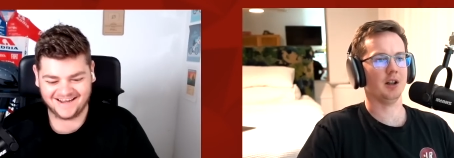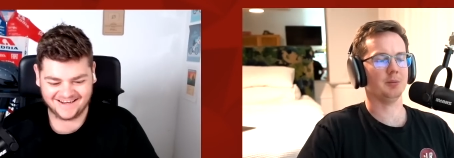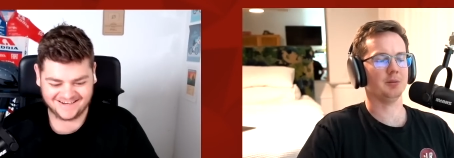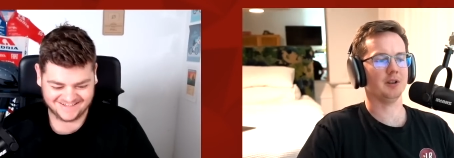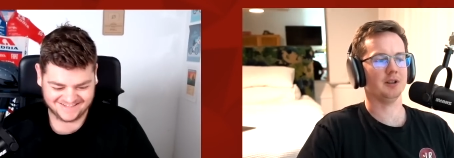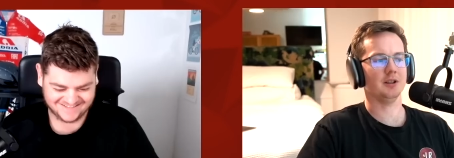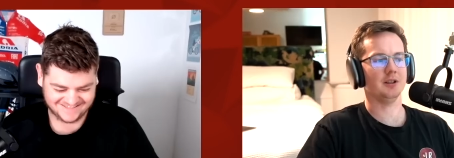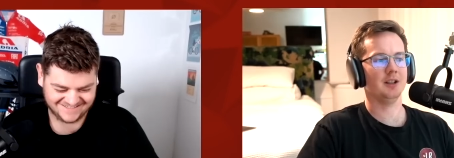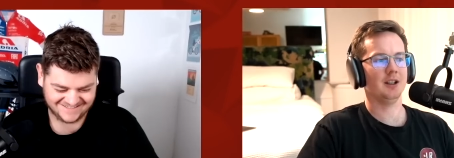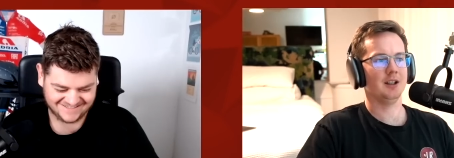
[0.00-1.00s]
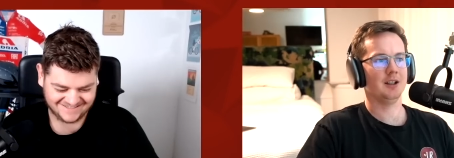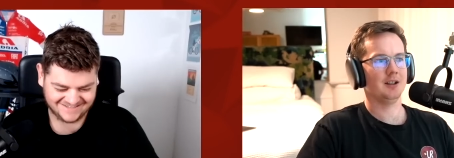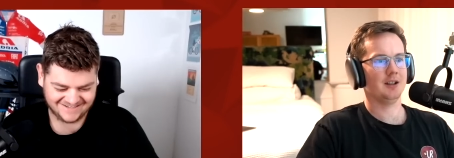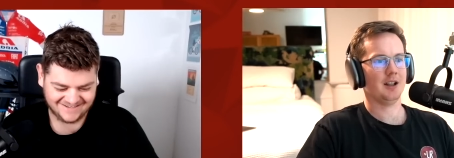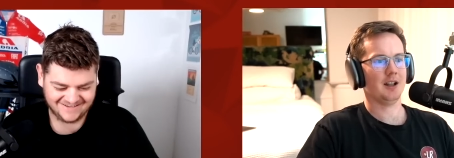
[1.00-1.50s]
Speaker 1: opinion.
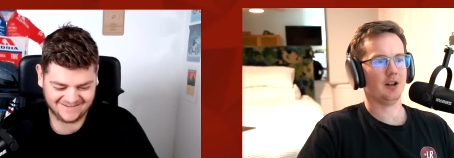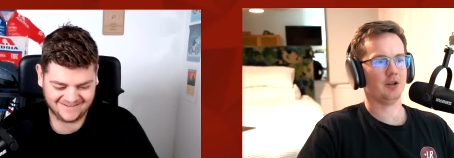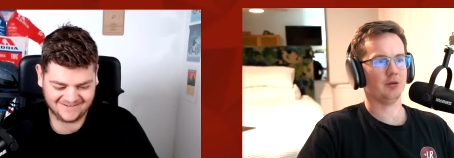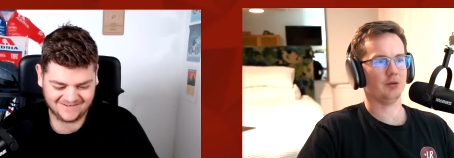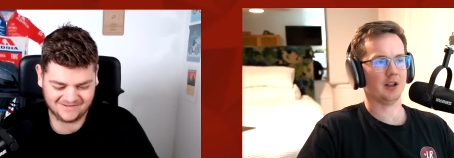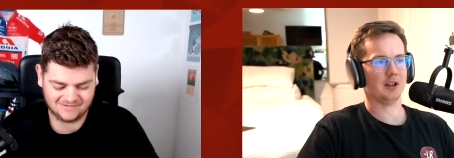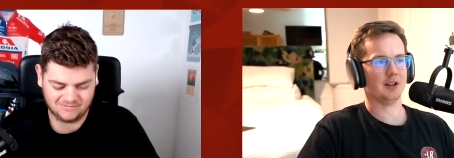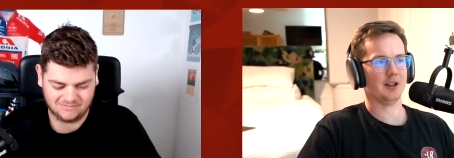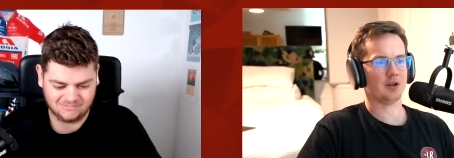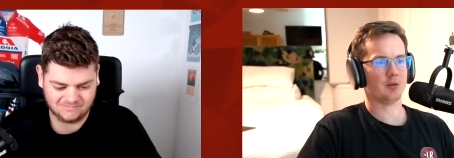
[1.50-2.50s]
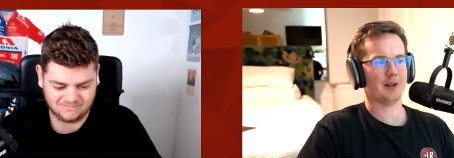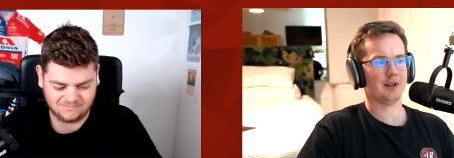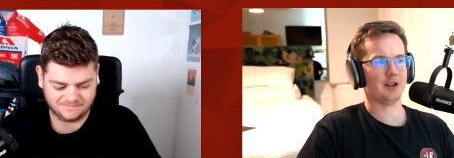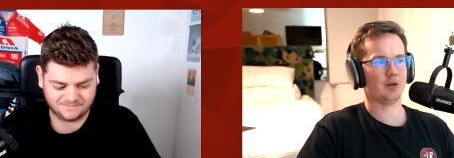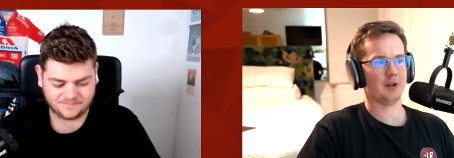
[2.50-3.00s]
How are you rating their
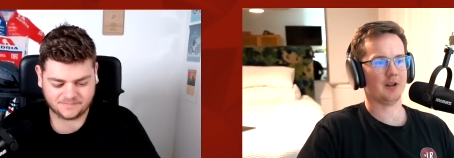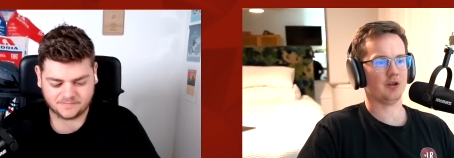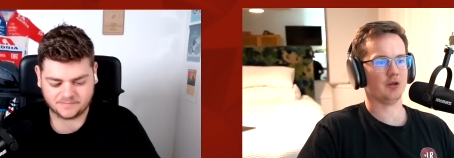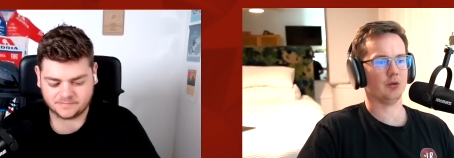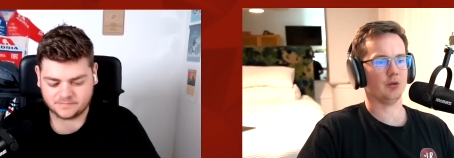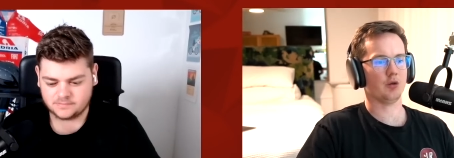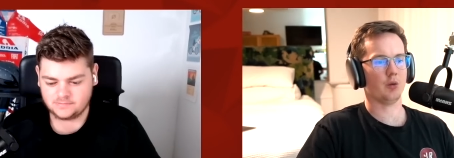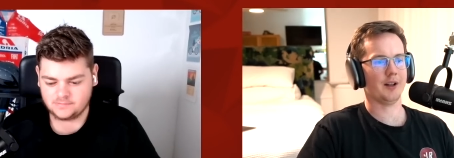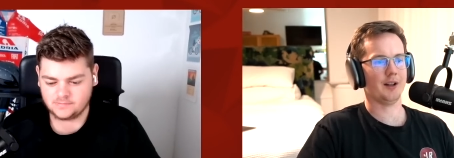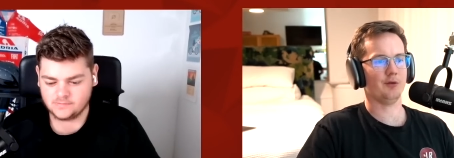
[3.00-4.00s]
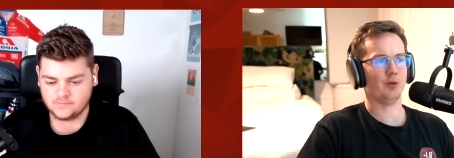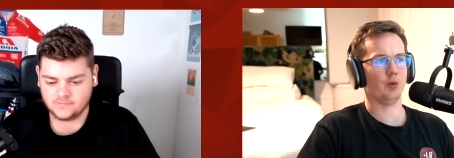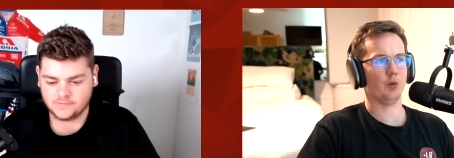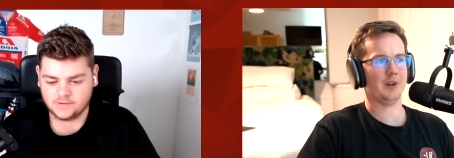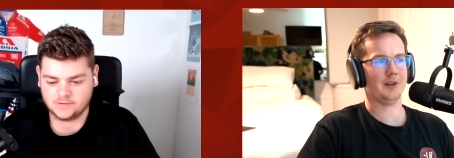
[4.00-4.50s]
2022
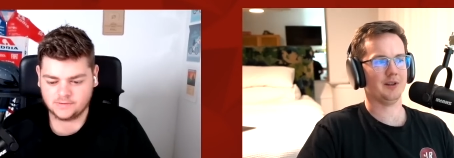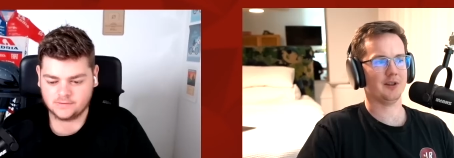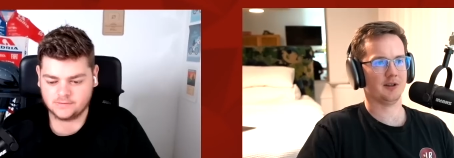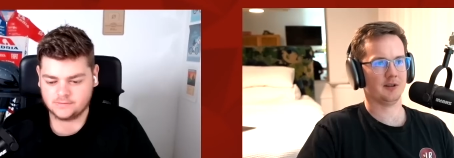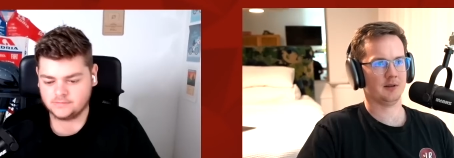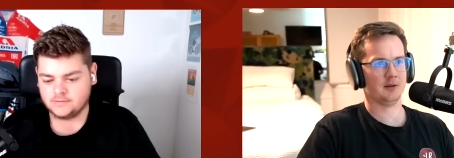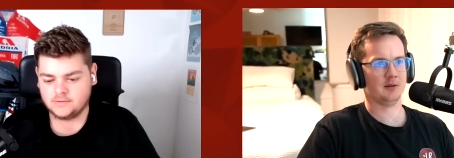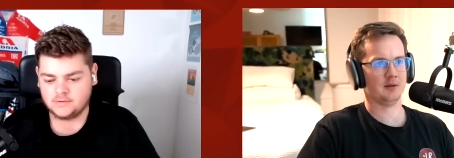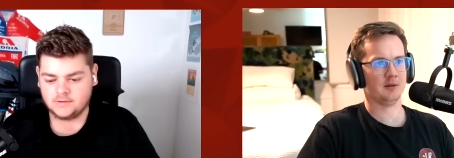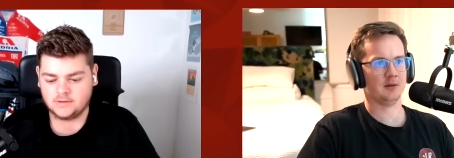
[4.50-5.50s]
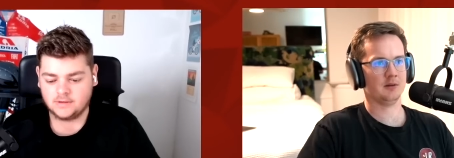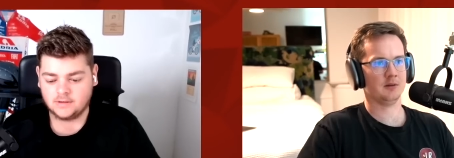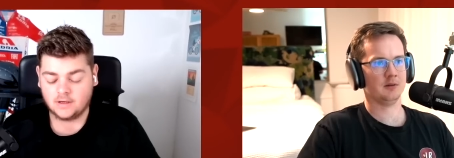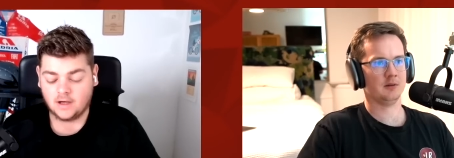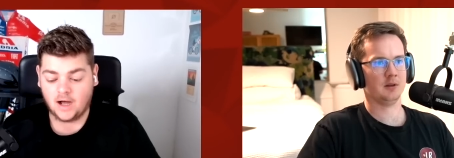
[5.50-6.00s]
24 wins?
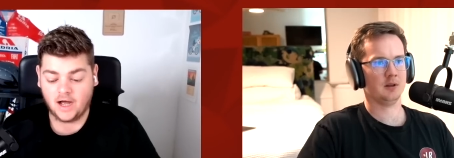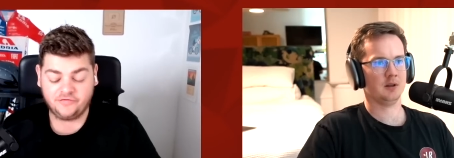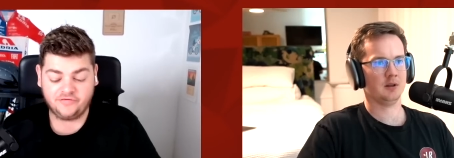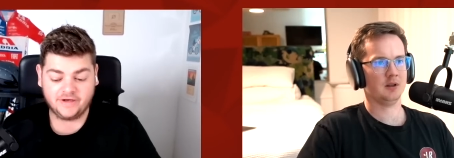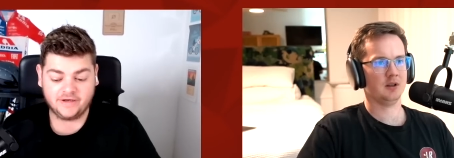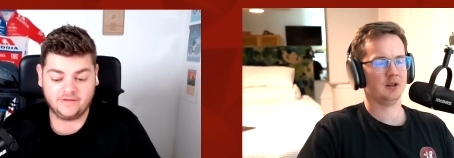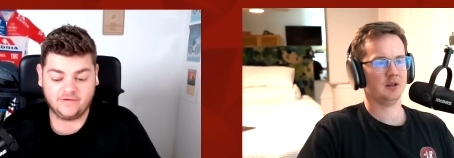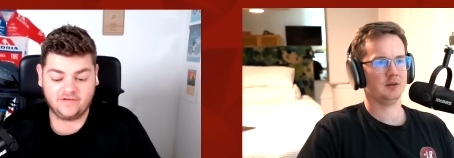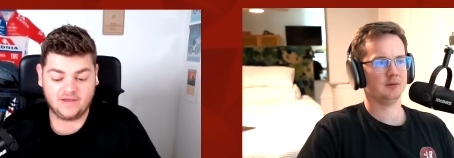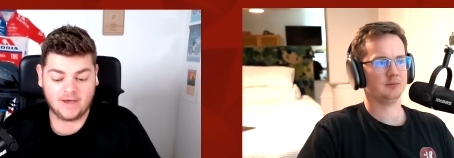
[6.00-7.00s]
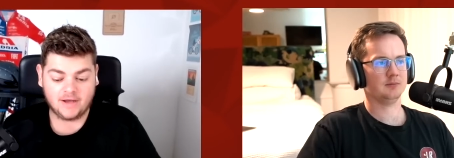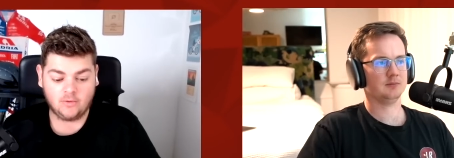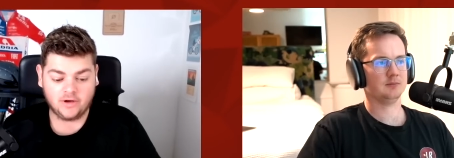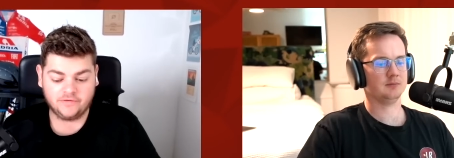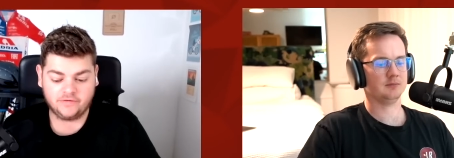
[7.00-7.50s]
Speaker 2: I think the team had a
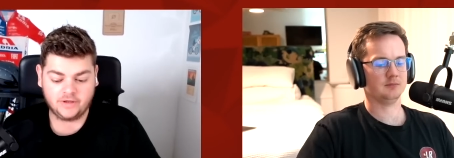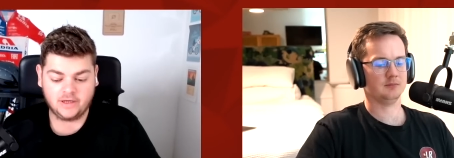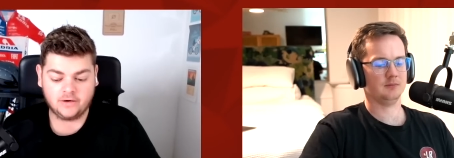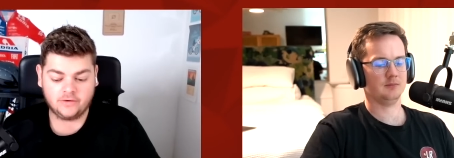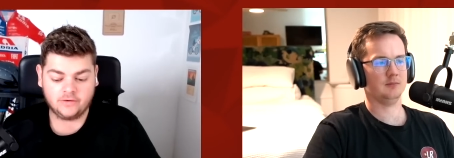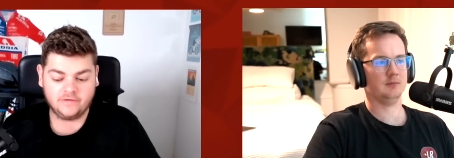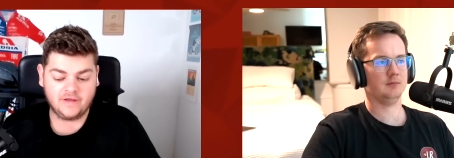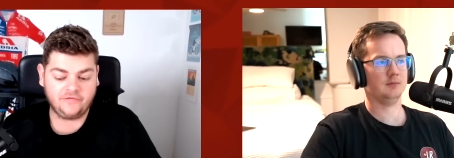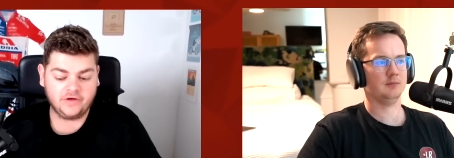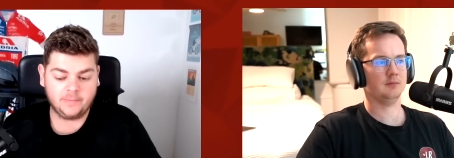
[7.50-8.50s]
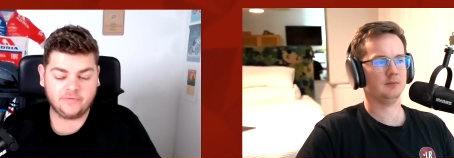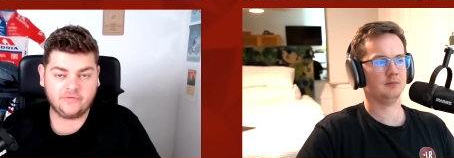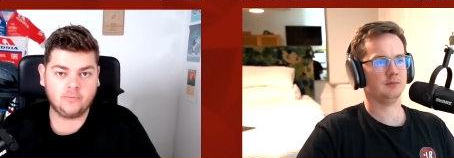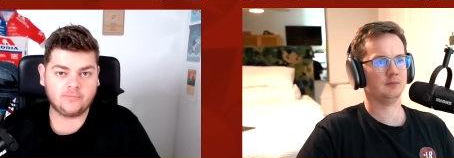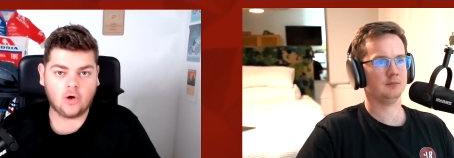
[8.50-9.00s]
wonderful year. Definitely
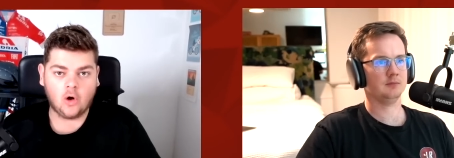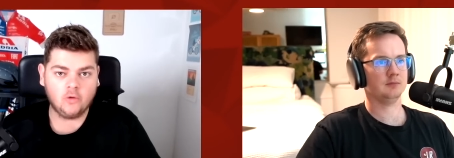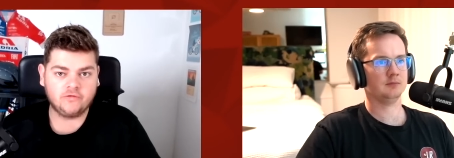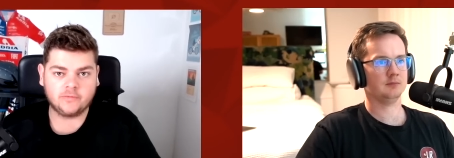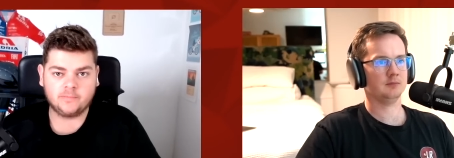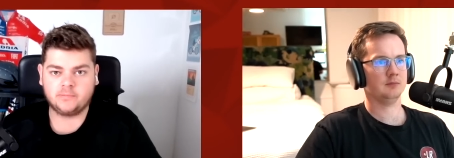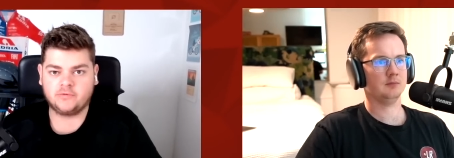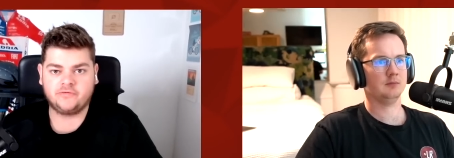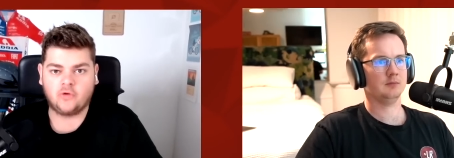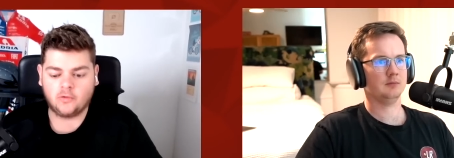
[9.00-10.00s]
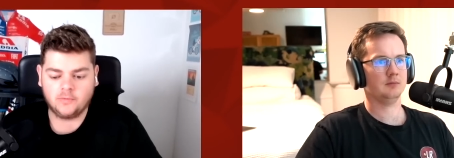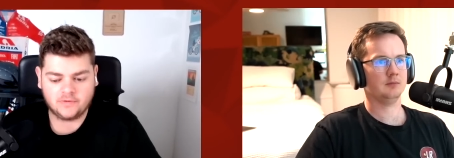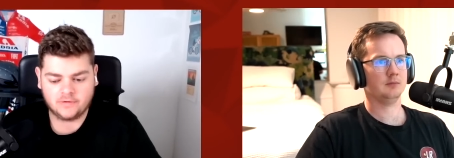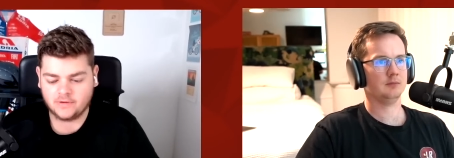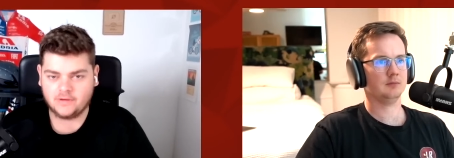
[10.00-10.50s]
overperformed
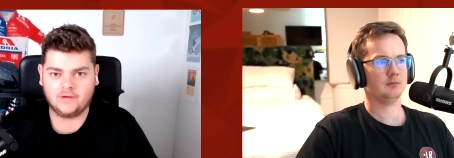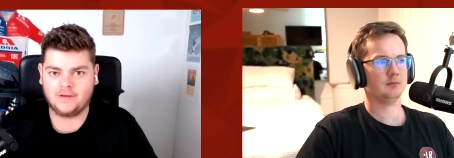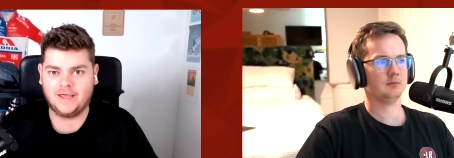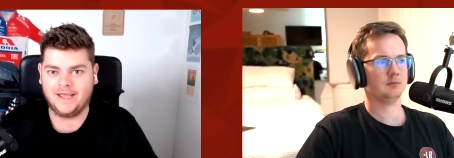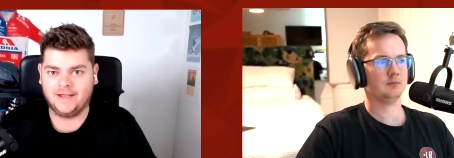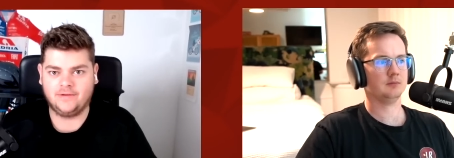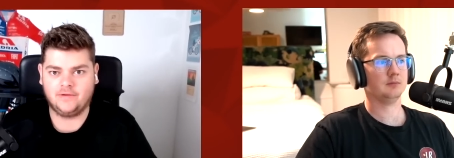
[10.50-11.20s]
in